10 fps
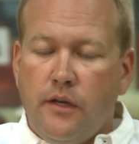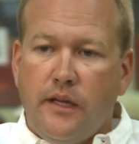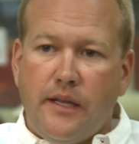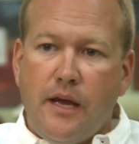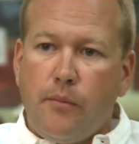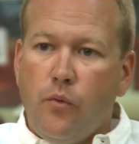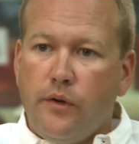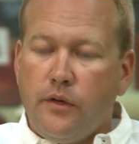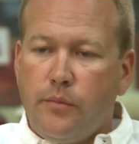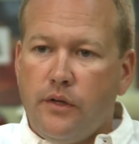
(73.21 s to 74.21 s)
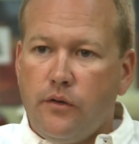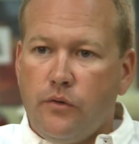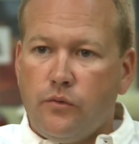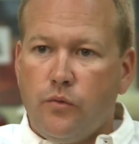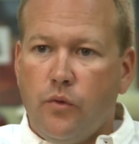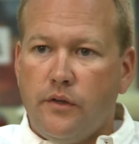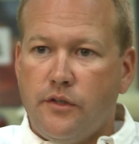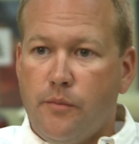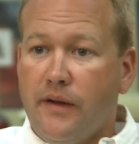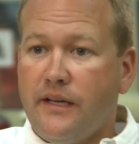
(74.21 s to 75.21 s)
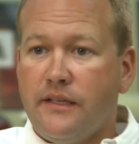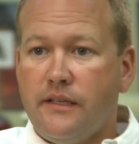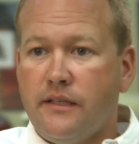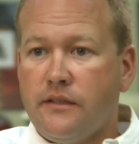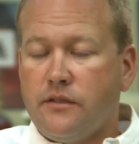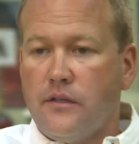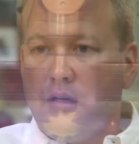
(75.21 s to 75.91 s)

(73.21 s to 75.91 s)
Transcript: At that point, depending on what the demand is,